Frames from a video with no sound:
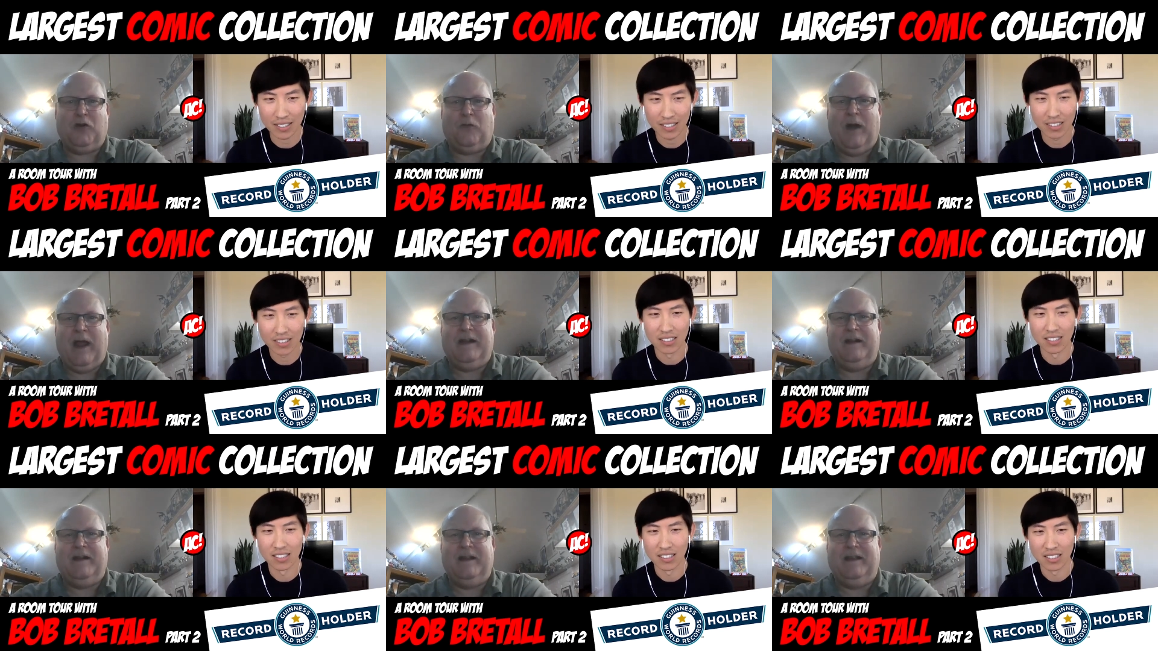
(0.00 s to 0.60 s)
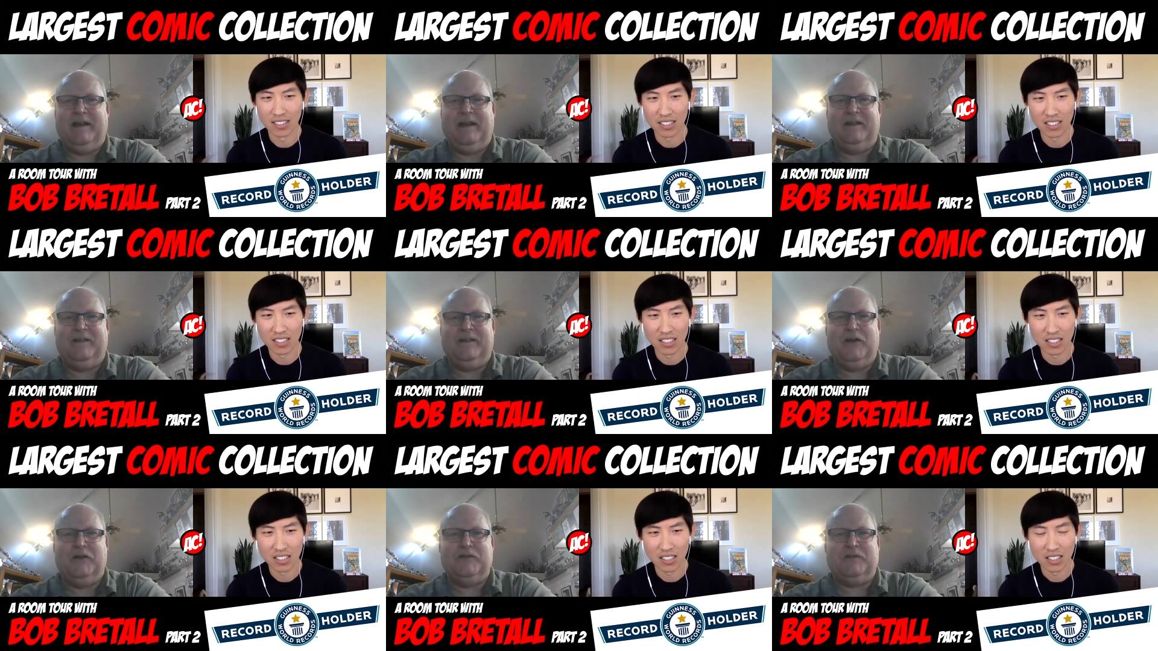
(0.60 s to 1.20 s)
Speaker 1: credited in
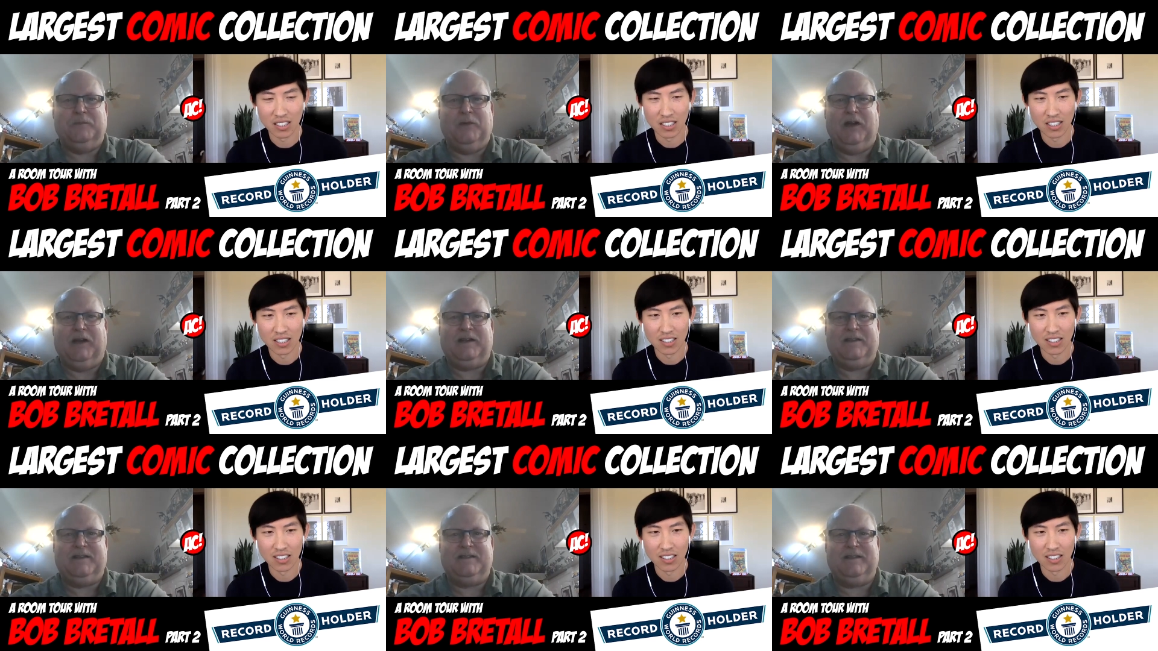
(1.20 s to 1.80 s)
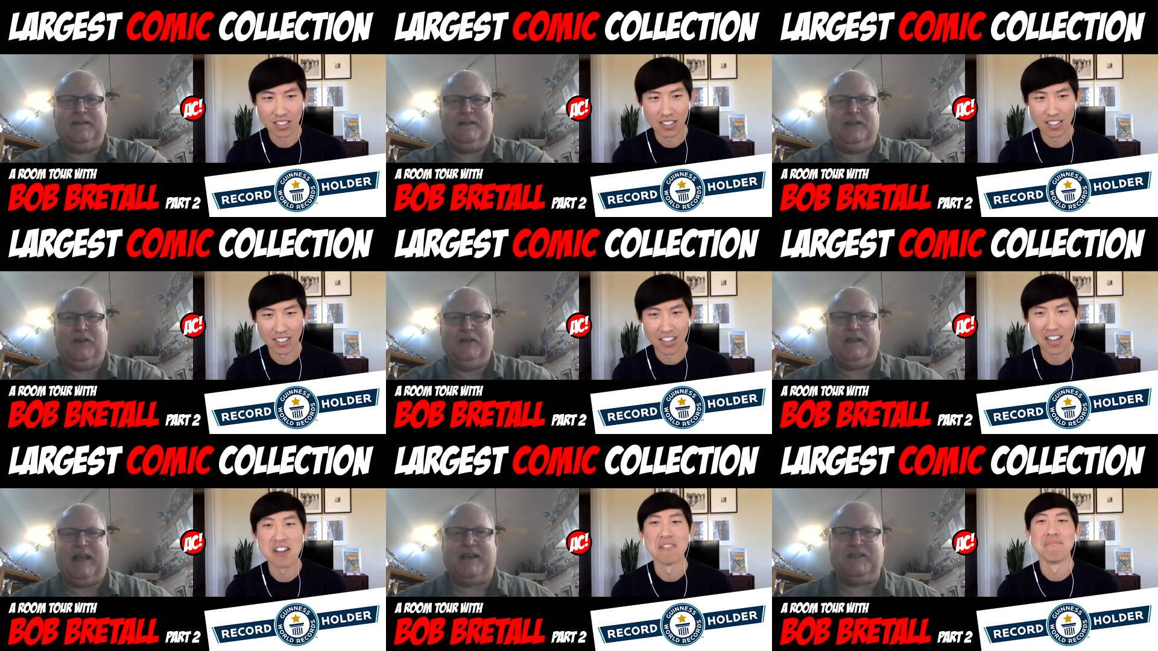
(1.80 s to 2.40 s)
those books so
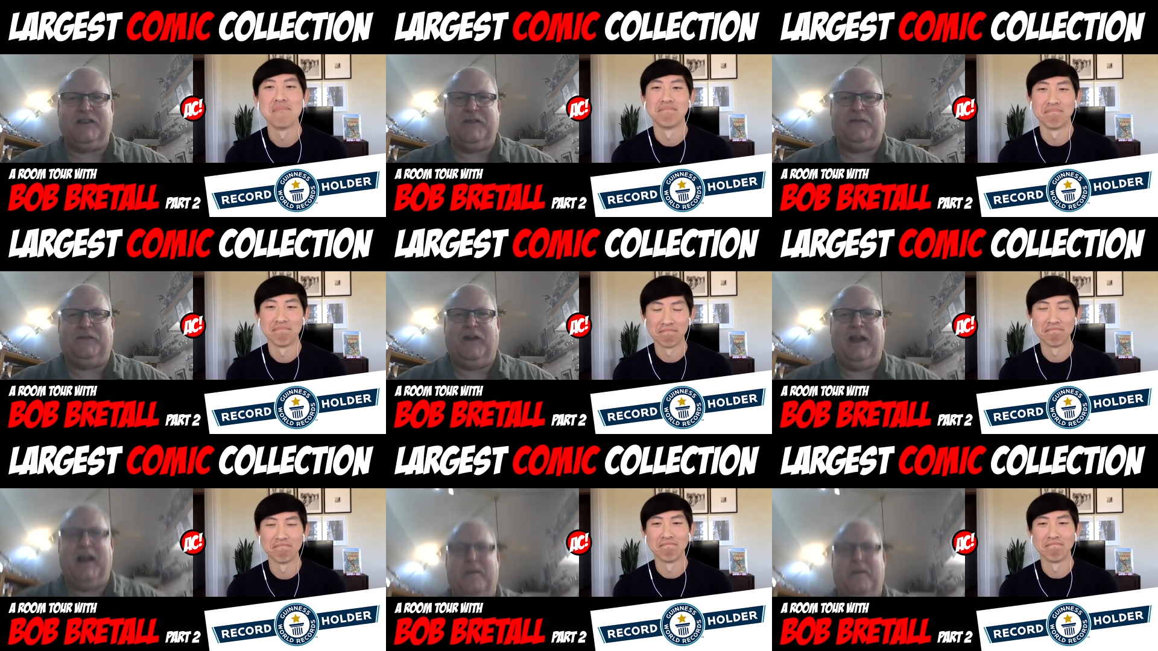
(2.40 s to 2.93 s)
it's actually fun